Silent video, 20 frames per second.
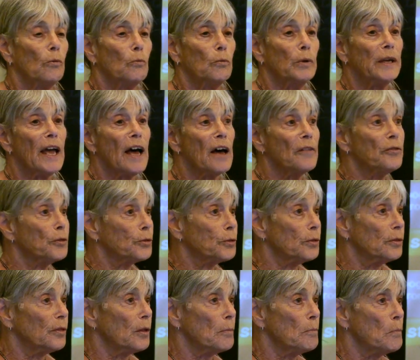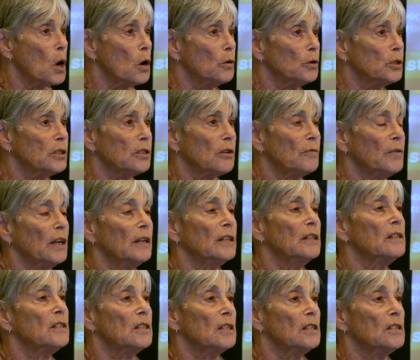We had the most of
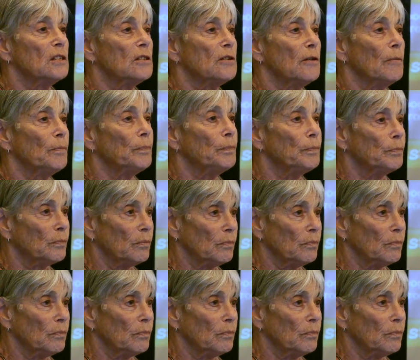any system